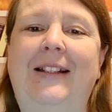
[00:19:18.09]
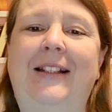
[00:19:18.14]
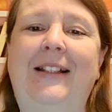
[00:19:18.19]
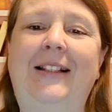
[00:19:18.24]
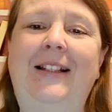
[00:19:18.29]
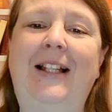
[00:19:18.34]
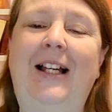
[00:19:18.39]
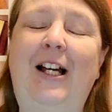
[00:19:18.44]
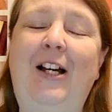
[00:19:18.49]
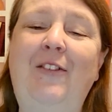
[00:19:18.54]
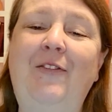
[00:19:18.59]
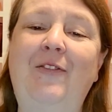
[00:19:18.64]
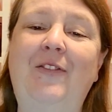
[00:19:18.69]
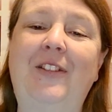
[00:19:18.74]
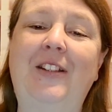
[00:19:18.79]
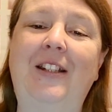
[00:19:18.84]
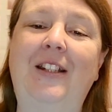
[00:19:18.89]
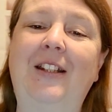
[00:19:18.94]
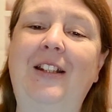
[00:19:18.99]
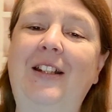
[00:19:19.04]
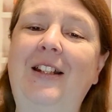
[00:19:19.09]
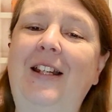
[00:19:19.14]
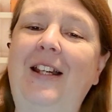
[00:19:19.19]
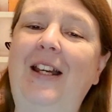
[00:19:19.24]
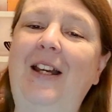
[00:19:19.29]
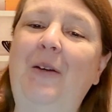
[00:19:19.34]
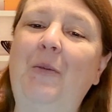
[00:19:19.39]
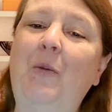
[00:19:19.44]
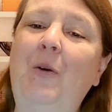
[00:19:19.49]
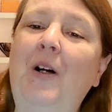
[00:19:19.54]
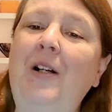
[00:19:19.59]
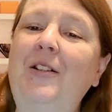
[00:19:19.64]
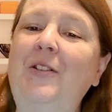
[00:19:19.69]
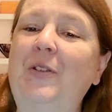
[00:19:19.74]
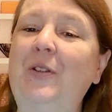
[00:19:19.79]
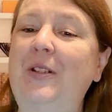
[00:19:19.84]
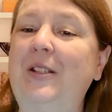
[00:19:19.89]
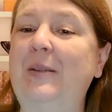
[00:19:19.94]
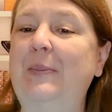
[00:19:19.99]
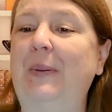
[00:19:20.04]
He laughed and walked
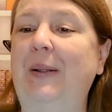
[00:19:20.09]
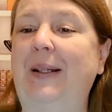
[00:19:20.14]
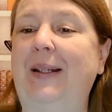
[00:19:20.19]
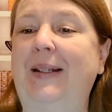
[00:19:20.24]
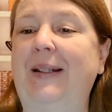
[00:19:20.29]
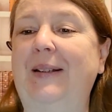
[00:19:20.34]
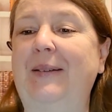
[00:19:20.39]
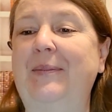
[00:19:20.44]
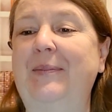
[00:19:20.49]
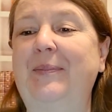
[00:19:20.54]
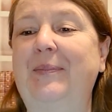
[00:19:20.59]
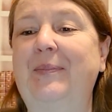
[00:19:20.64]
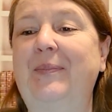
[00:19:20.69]
to his blanket.